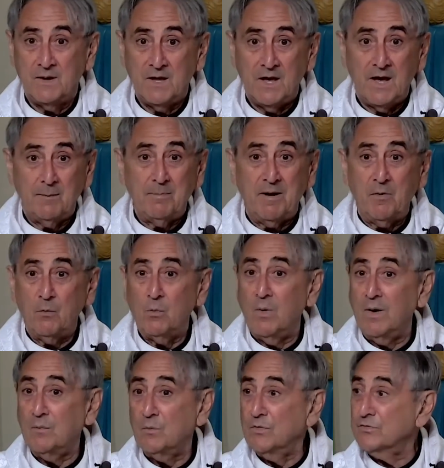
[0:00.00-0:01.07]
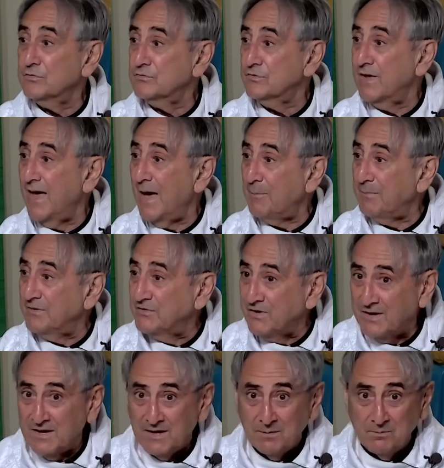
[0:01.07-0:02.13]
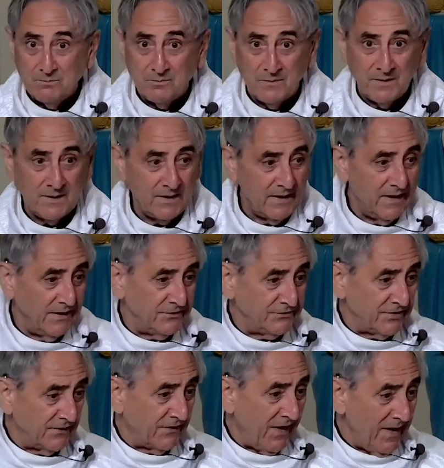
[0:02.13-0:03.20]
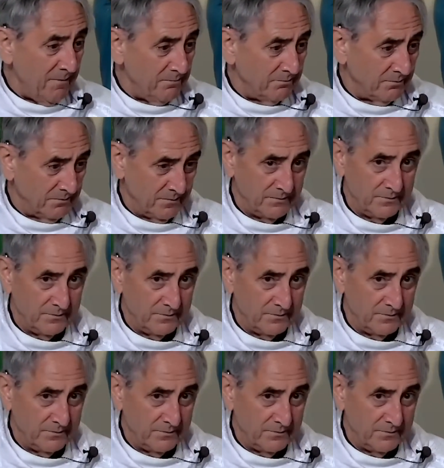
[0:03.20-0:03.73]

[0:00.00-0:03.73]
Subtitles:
about what was to happen to him and to them?